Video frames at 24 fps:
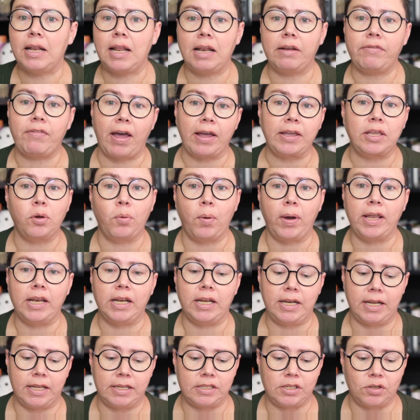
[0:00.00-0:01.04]
and
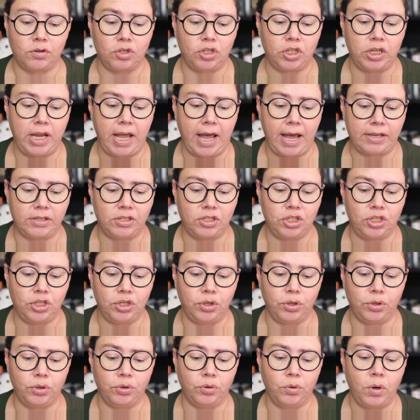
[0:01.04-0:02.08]
evacuated. And so she has
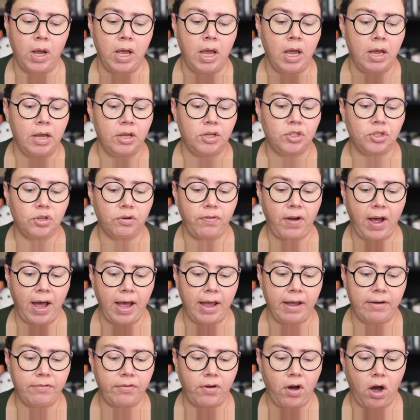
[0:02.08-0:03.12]
to
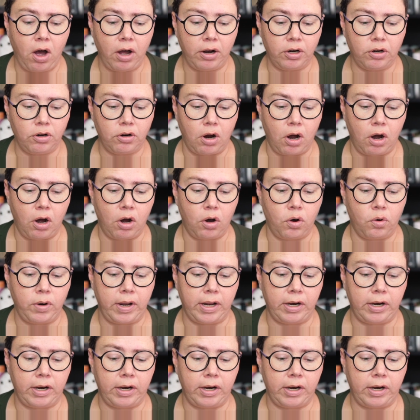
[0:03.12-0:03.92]
survive on her own.